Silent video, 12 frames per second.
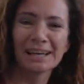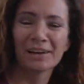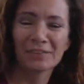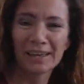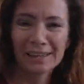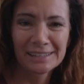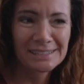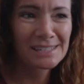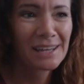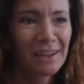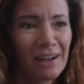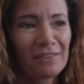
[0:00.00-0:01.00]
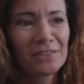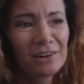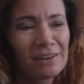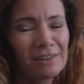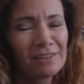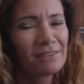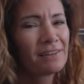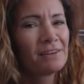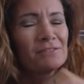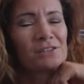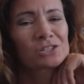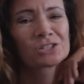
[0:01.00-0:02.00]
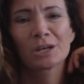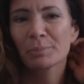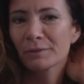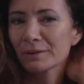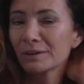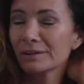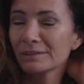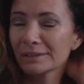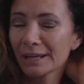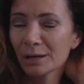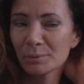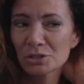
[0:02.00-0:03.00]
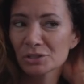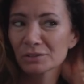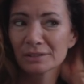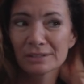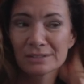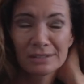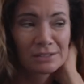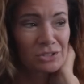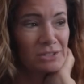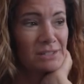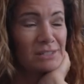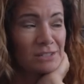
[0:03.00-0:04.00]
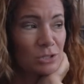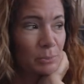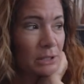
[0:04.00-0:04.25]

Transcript: down, that is. The hull, of the shape of the hull and how much there is, it just is too